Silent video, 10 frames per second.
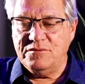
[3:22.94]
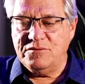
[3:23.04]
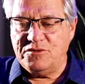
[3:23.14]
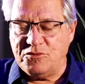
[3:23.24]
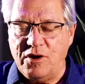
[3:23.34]

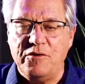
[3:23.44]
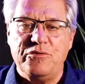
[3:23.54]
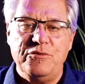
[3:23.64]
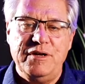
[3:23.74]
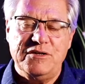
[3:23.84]
strung
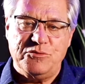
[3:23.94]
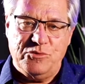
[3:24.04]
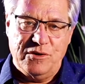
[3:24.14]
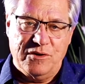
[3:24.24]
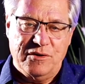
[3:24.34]
through his
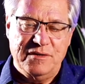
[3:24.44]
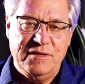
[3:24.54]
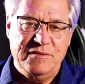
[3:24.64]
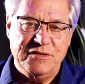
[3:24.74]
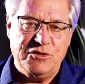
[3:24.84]

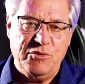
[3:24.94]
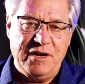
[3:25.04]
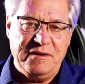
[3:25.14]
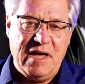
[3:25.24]
word this great